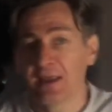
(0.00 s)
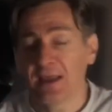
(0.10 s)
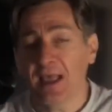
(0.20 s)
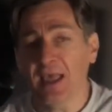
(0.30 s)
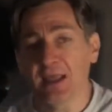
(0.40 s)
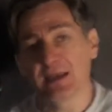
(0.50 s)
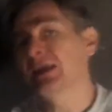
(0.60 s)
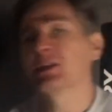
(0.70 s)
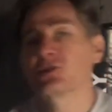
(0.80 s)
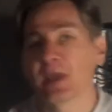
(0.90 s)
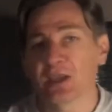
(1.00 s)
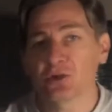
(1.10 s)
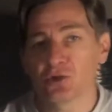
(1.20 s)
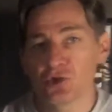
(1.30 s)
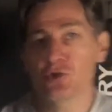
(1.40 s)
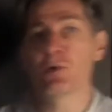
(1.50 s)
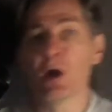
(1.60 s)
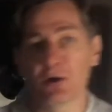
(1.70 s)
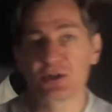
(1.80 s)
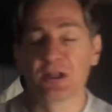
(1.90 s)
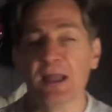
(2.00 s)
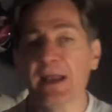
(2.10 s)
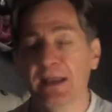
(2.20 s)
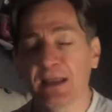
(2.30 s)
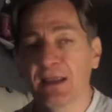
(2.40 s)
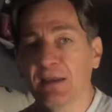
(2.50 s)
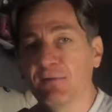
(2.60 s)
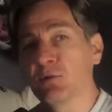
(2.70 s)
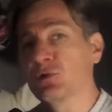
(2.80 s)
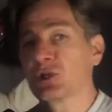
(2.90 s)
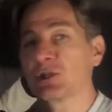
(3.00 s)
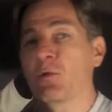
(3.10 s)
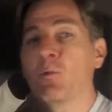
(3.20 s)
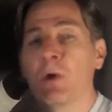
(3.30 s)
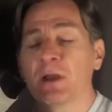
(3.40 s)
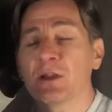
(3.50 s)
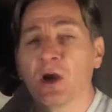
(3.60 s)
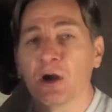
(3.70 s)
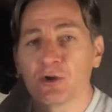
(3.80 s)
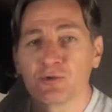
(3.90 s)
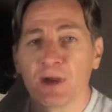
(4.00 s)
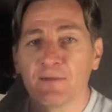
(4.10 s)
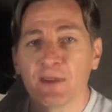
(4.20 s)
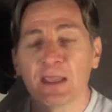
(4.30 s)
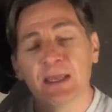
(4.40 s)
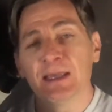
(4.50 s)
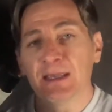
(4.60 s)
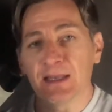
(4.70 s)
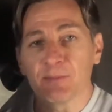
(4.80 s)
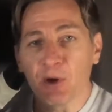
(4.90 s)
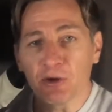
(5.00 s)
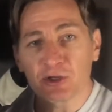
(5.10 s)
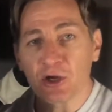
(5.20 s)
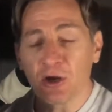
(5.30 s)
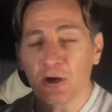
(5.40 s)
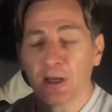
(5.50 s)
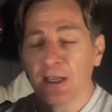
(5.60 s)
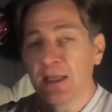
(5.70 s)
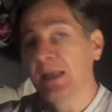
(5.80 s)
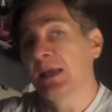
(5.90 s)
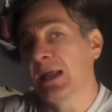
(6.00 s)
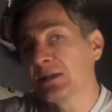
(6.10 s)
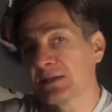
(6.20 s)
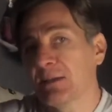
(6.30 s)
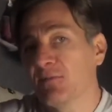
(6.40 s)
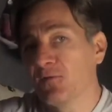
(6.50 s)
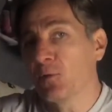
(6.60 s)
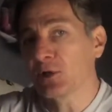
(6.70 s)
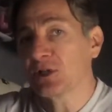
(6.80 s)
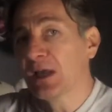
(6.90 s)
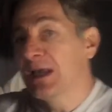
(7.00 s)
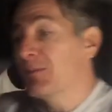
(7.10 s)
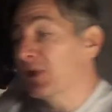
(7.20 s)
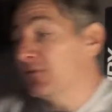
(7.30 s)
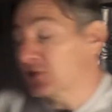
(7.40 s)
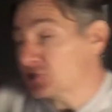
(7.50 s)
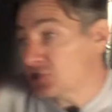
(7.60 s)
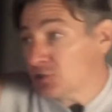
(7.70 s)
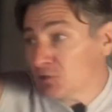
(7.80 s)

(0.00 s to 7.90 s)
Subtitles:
And it's like two cars colliding. If it was just one car driving, hitting a parked car, it has some force, but if it's two